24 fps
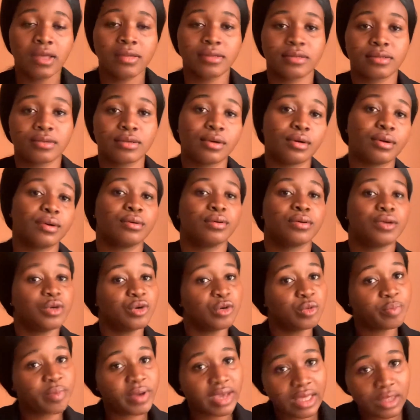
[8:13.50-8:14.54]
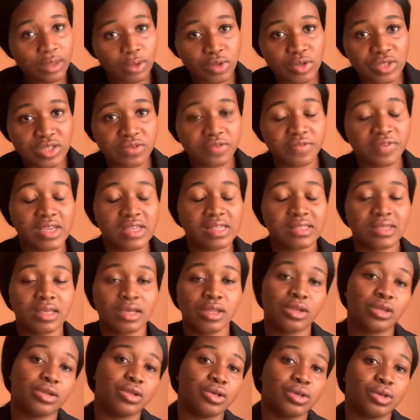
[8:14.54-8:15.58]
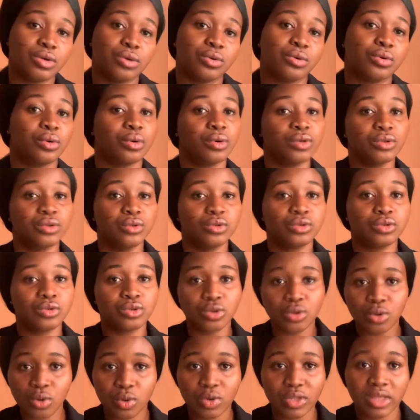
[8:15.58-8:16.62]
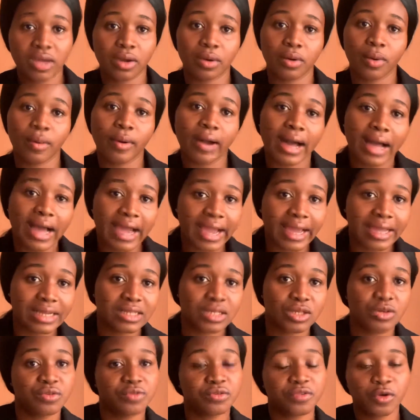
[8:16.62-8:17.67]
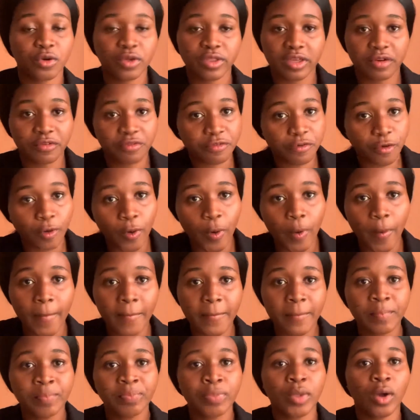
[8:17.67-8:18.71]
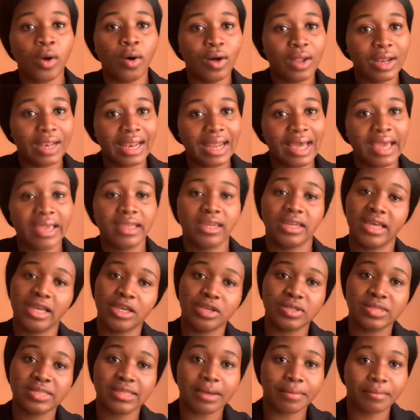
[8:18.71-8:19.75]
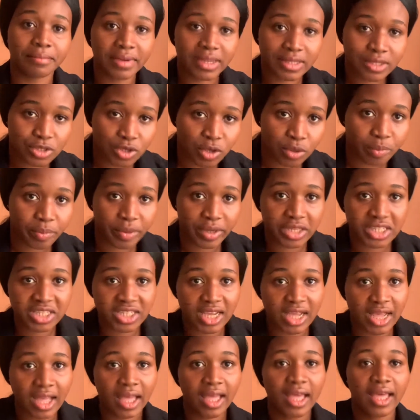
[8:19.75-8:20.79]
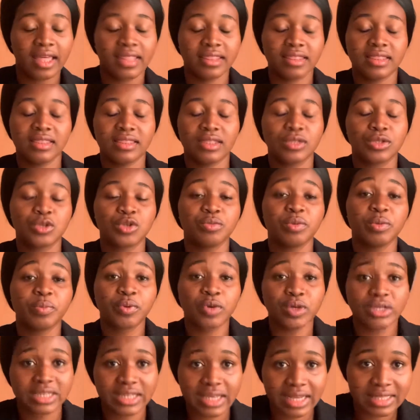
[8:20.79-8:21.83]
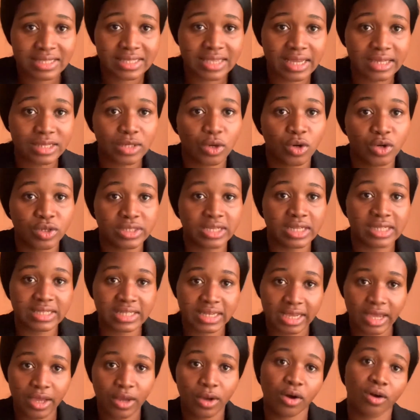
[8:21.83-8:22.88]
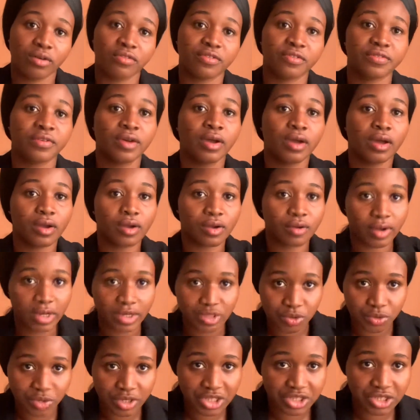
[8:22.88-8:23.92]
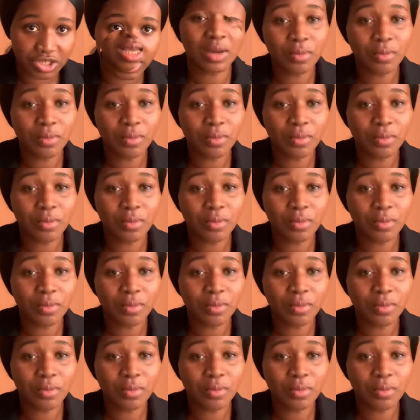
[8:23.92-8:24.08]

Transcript: So you pay those fees and you do the required, you fill the form online, then you submit your picture to be projected on the day of graduation.